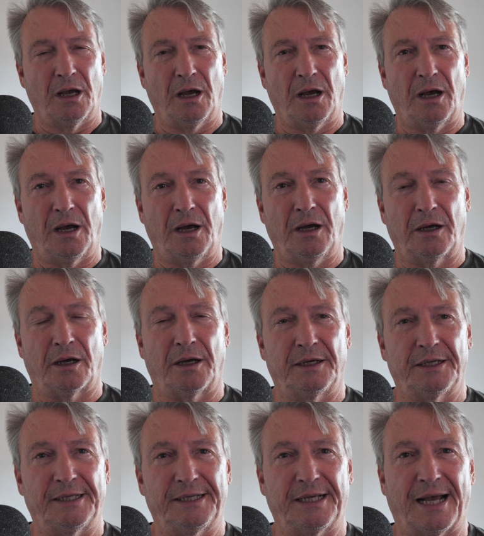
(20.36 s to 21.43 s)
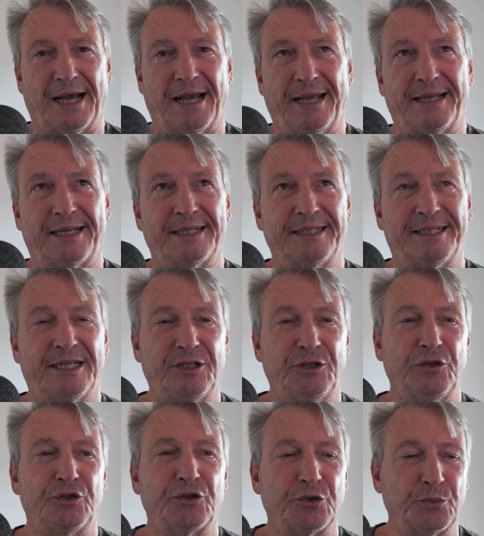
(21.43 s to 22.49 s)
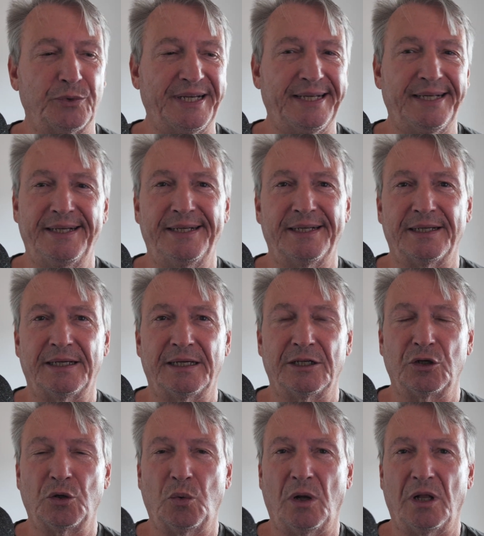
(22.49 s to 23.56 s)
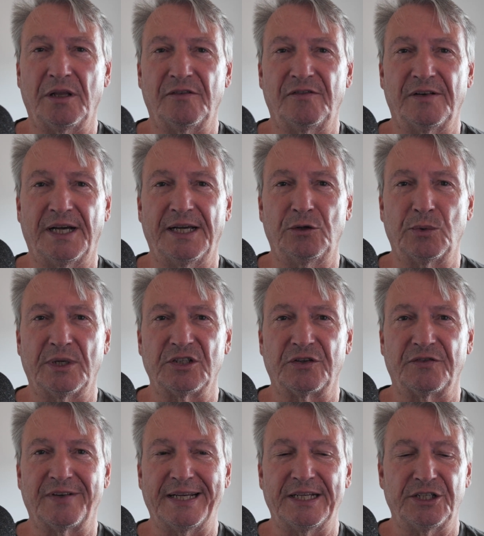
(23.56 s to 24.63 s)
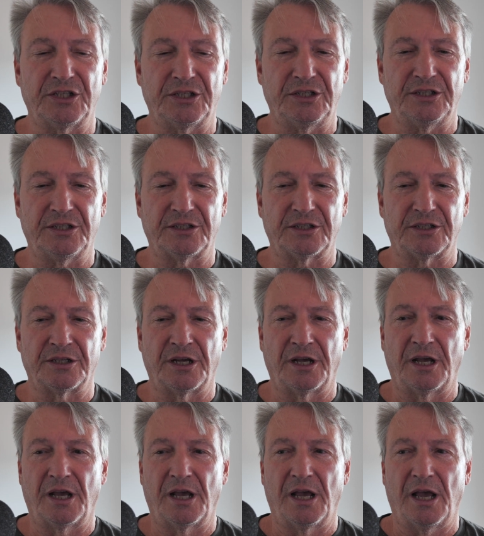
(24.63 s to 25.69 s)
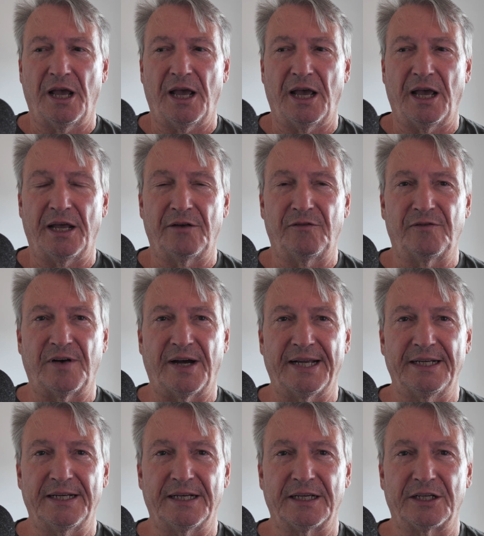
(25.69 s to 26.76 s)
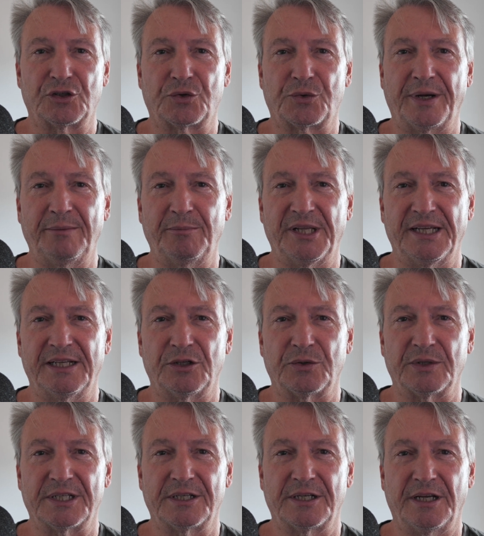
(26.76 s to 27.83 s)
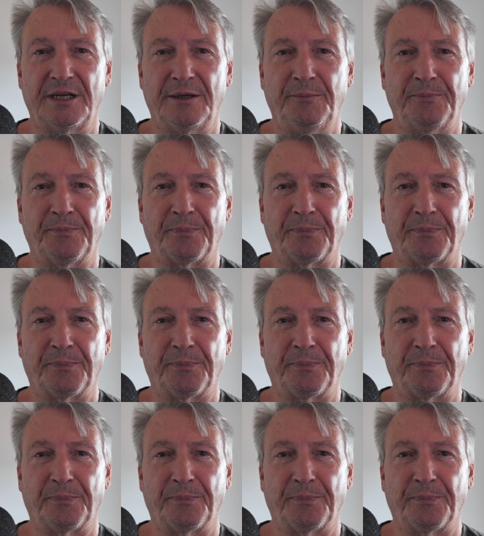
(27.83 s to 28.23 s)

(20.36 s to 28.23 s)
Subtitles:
I continue to read Unqualified Reservations and find it extremely interesting.